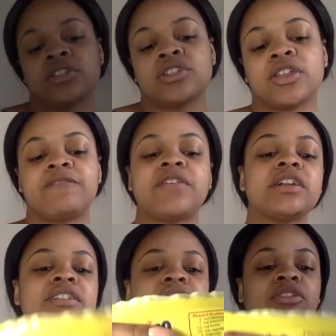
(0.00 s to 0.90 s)
So the
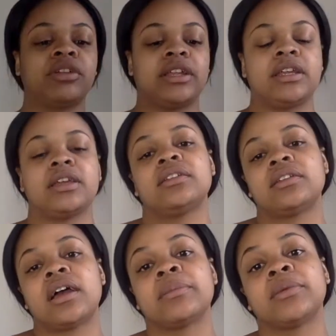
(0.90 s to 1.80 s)
first ingredient
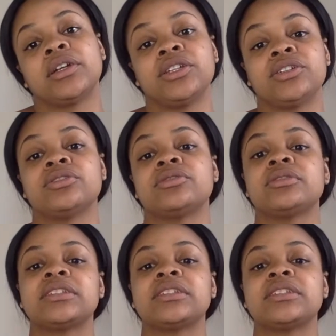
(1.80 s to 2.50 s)
I'm going to use